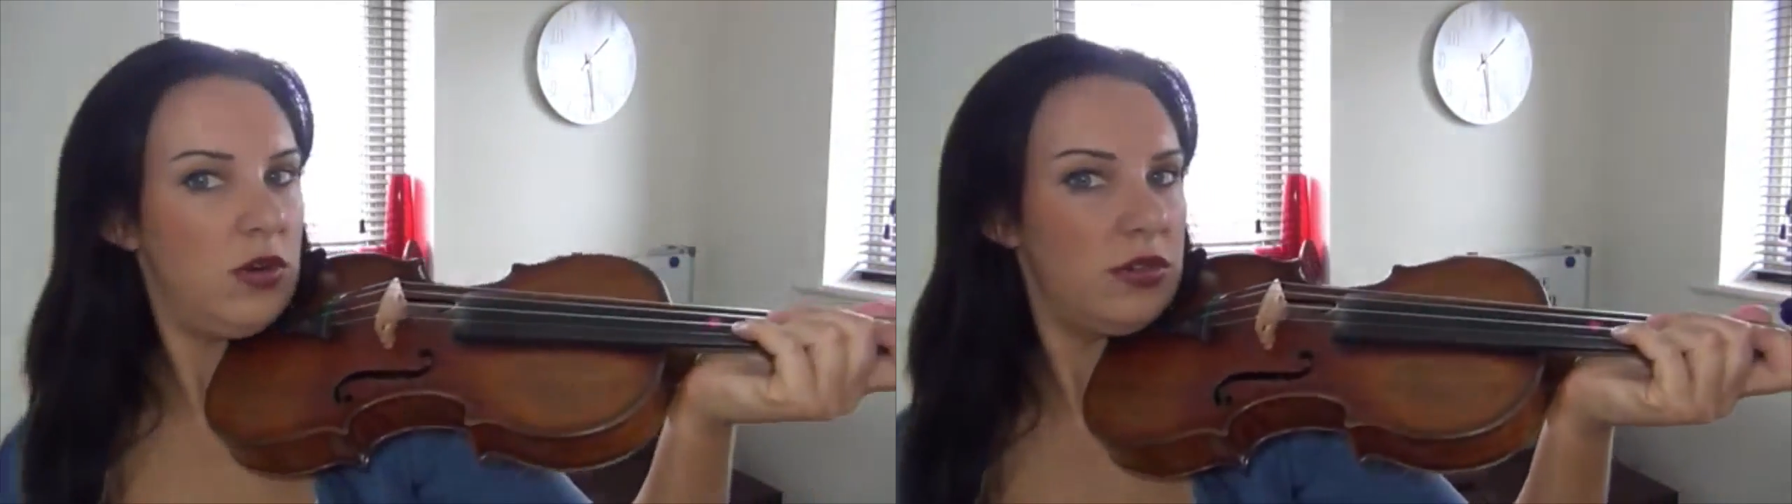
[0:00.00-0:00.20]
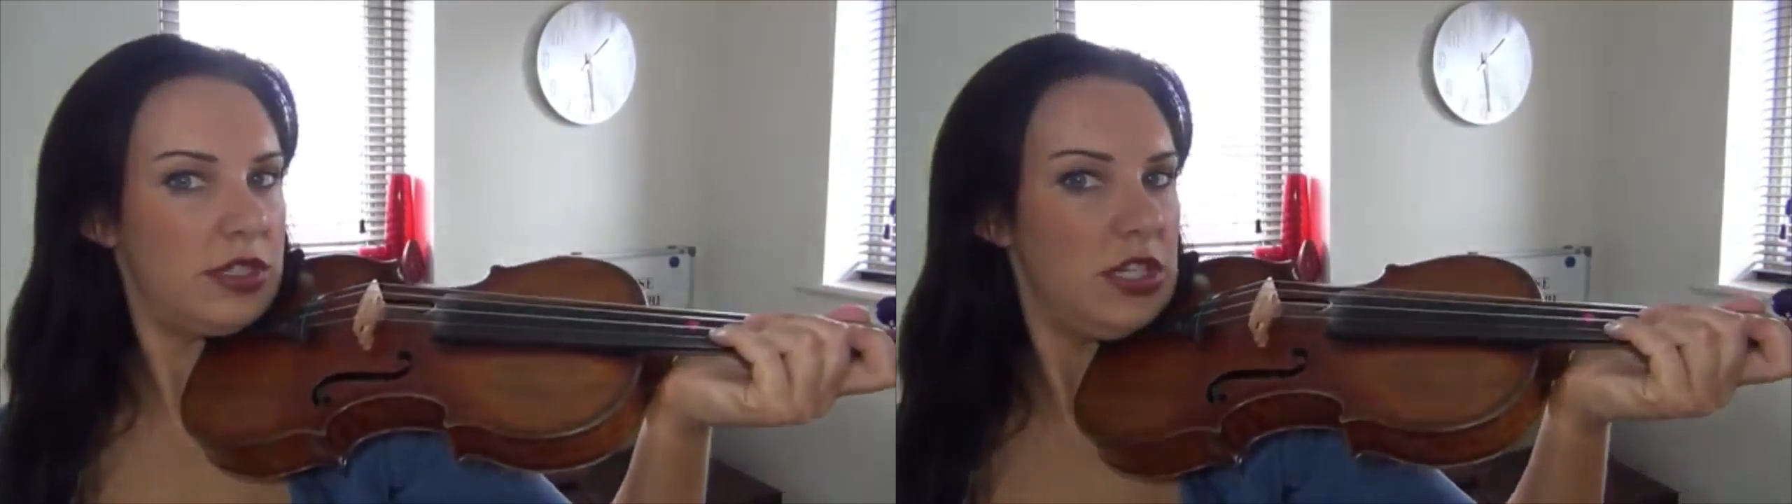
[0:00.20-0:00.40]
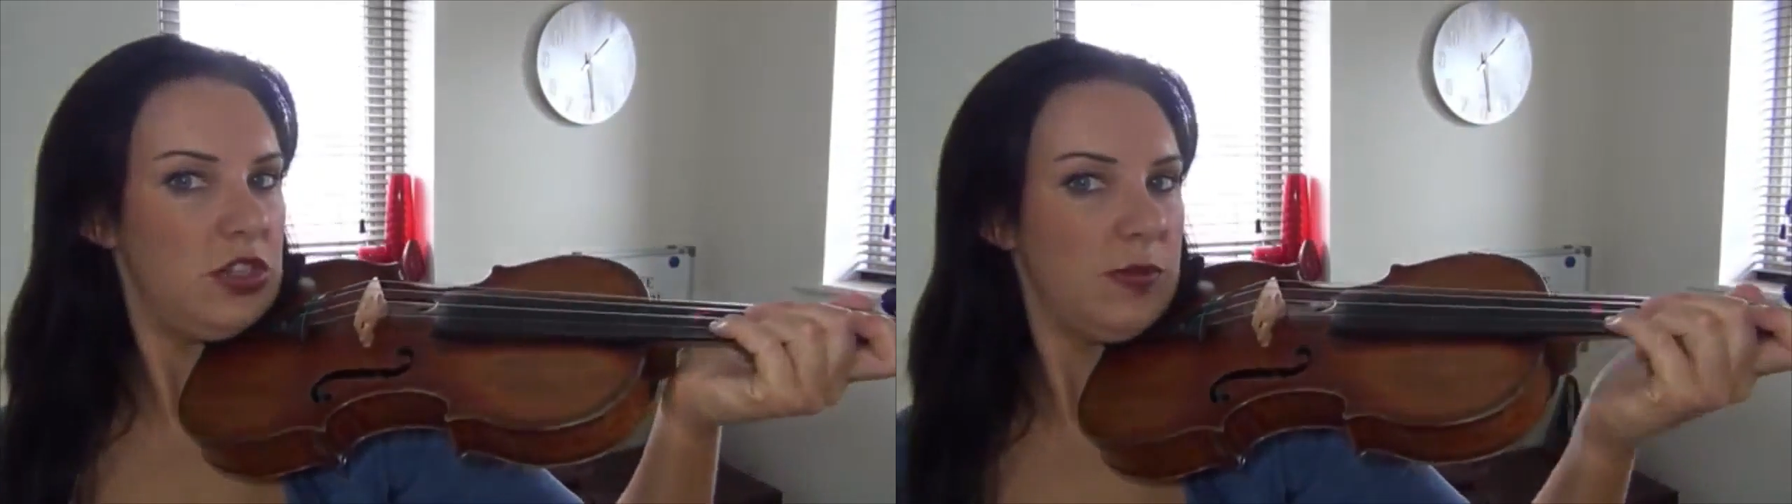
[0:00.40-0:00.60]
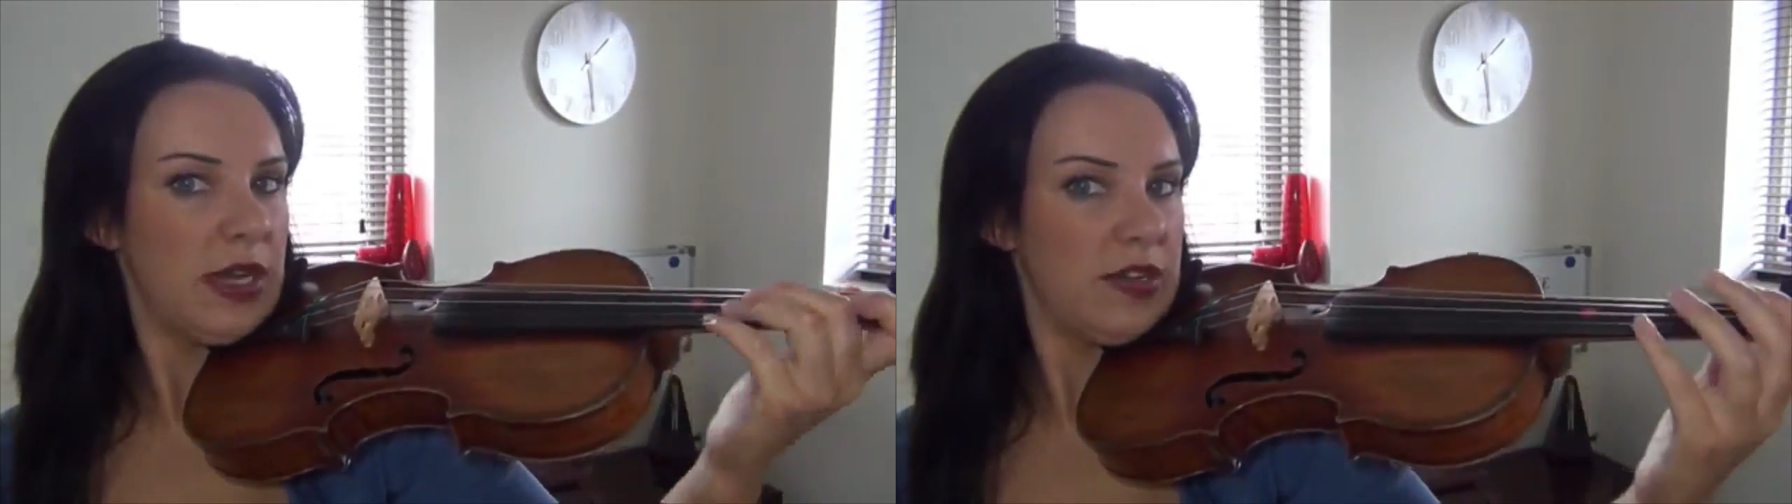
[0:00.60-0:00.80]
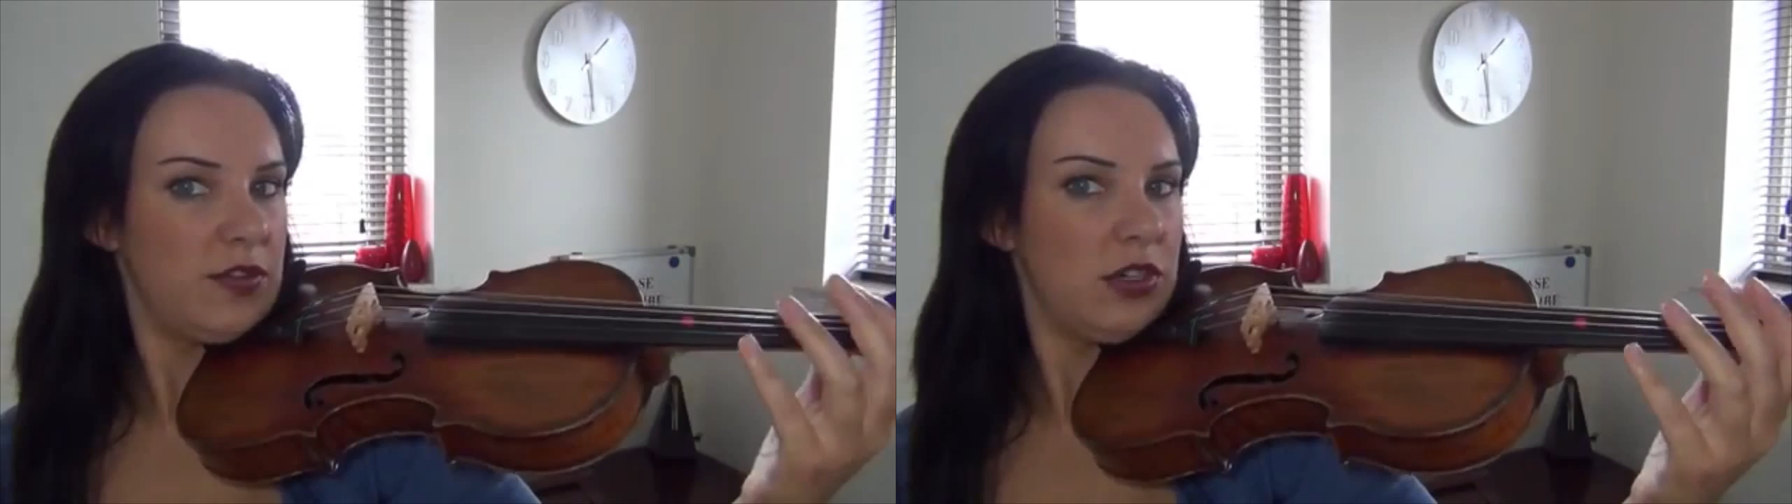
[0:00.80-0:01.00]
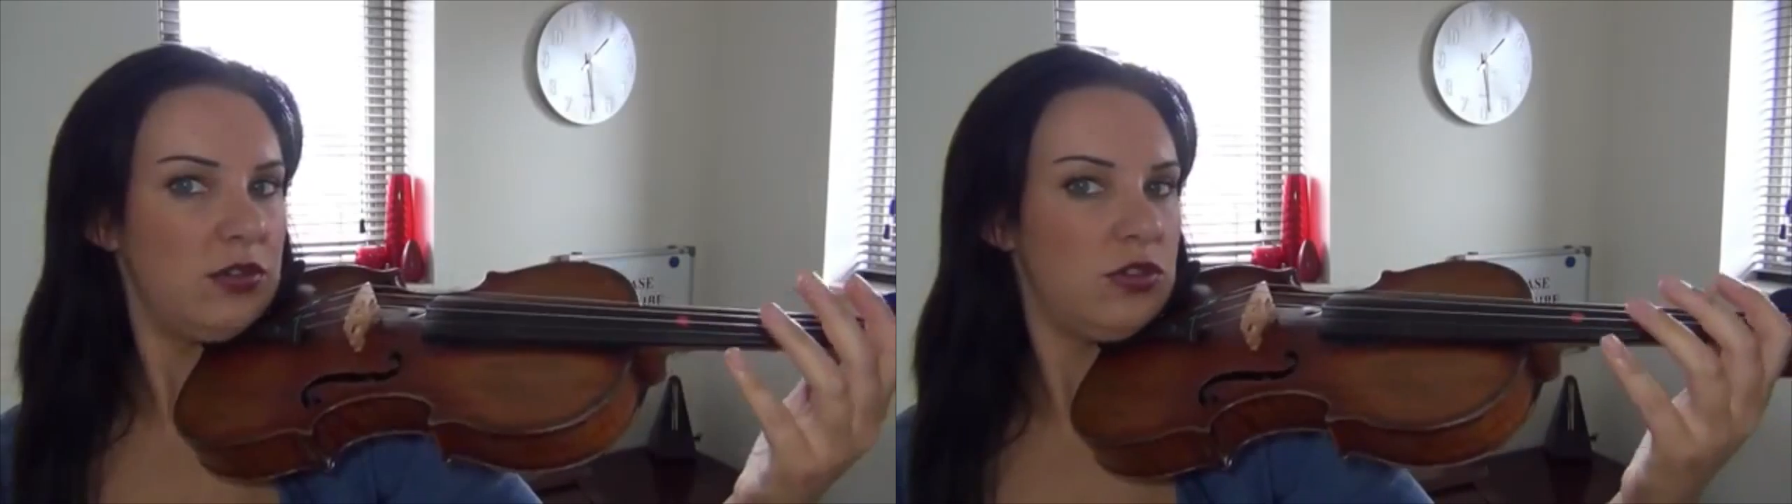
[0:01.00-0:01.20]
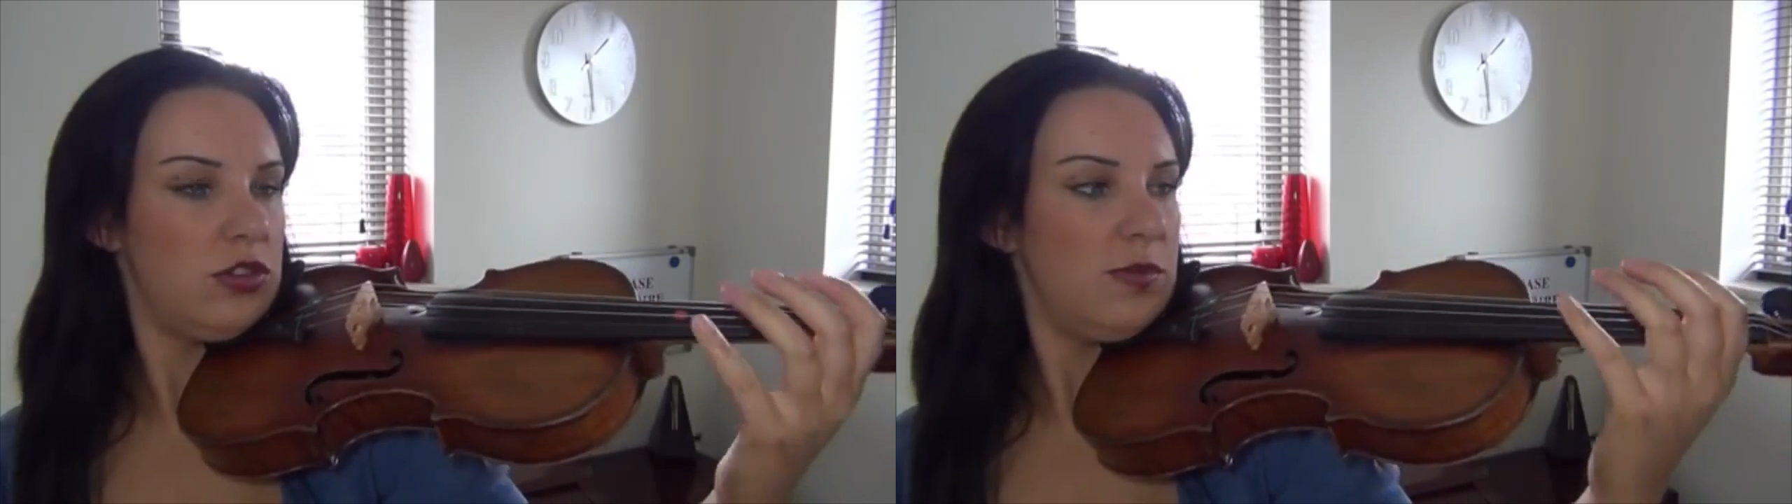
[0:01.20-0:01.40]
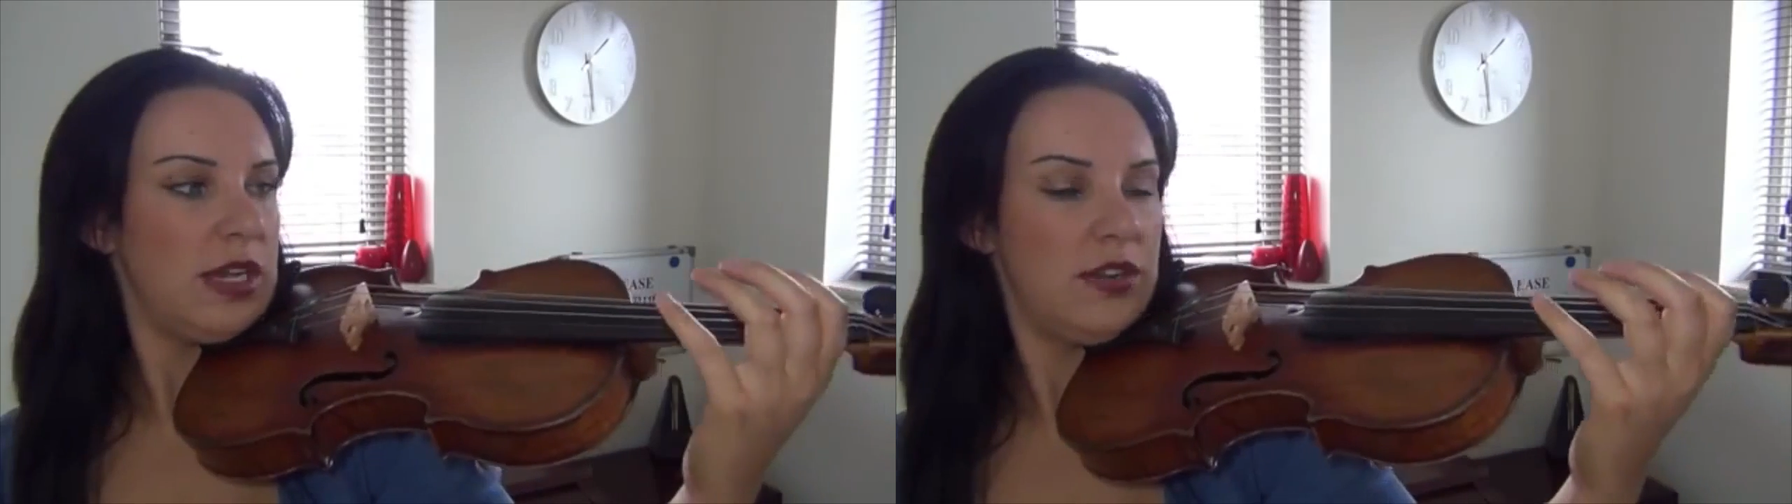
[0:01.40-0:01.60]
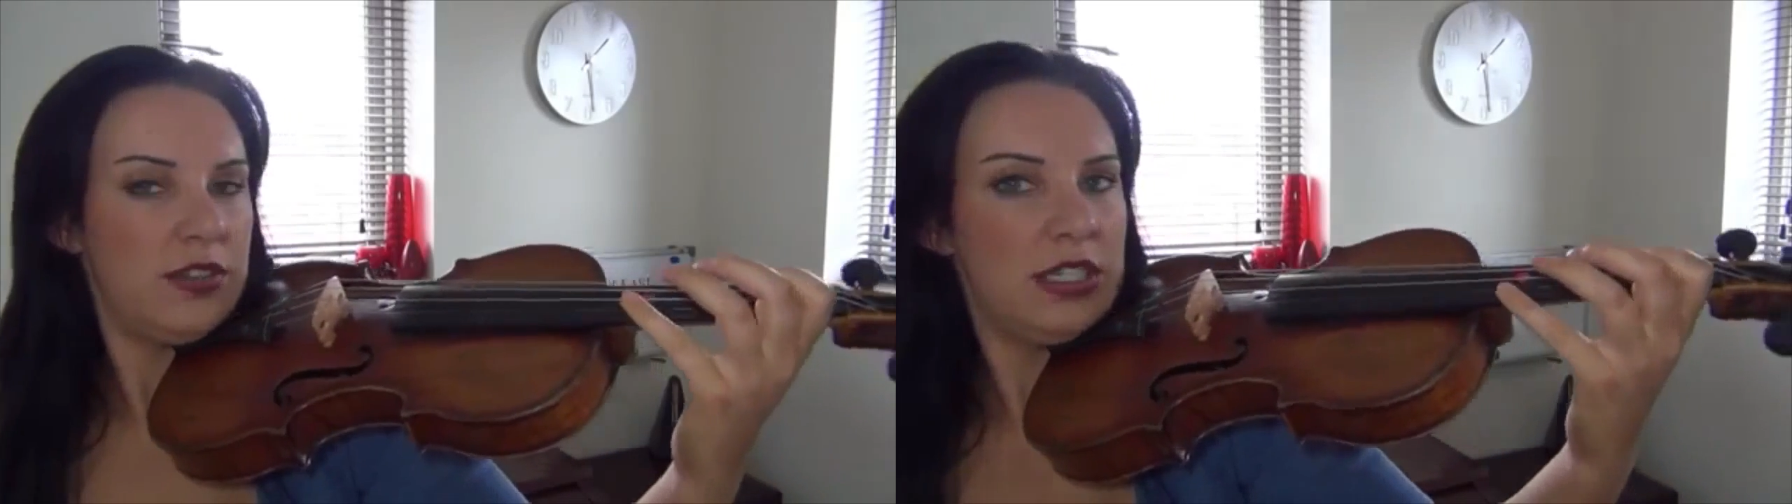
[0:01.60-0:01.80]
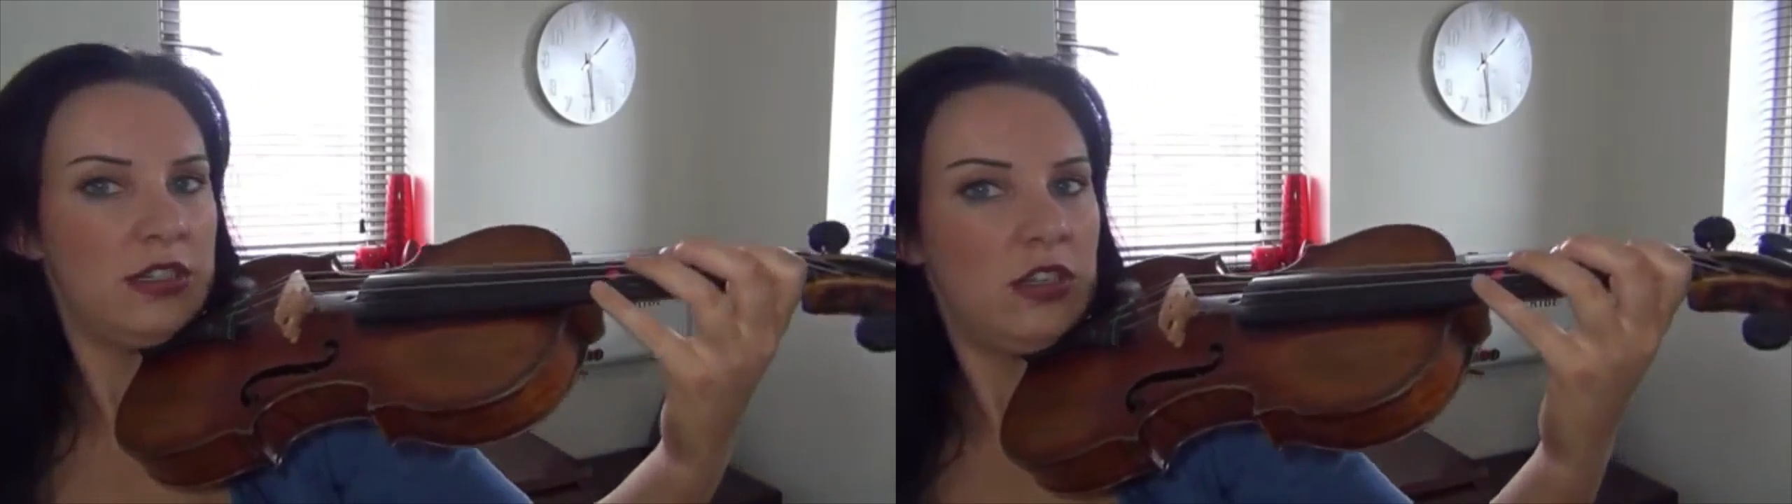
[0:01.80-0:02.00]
or your teacher may have told you, or you may have seen,